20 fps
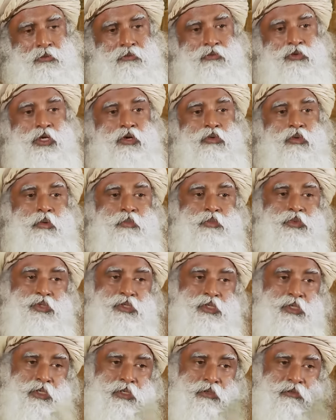We have
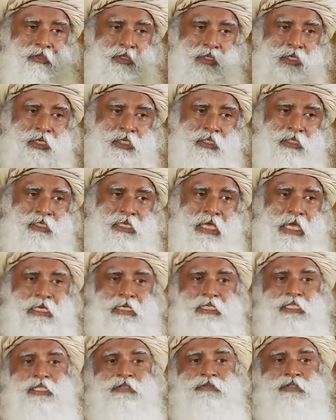observed its
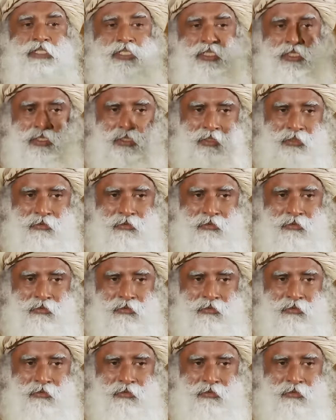activity,